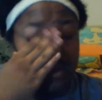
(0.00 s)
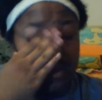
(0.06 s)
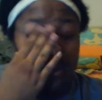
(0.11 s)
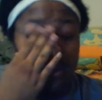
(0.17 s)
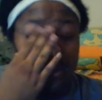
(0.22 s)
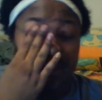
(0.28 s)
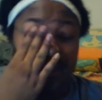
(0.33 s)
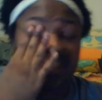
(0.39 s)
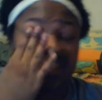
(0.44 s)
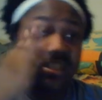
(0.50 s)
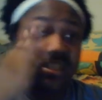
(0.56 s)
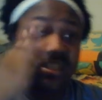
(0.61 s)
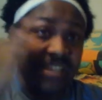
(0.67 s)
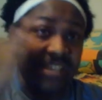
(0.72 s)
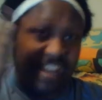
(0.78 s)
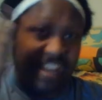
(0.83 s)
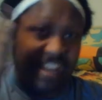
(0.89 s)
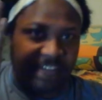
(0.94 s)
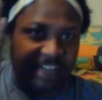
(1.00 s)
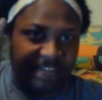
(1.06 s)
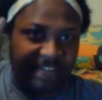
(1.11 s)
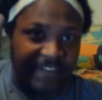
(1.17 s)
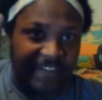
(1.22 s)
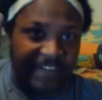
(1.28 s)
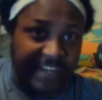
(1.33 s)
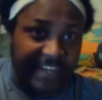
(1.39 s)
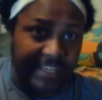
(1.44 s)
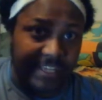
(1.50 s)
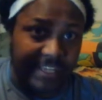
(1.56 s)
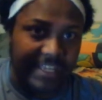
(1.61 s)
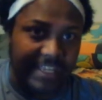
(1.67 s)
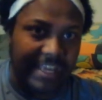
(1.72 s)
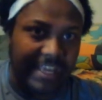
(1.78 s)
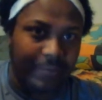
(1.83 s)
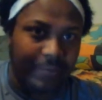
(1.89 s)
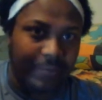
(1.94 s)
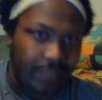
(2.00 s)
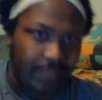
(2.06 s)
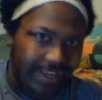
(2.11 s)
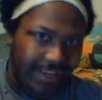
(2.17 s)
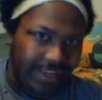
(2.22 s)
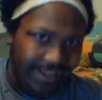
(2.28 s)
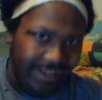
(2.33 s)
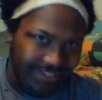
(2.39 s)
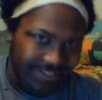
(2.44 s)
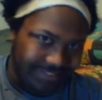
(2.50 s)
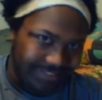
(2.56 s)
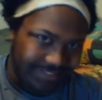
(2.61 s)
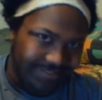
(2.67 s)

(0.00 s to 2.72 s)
snake-fuckingly evil they get,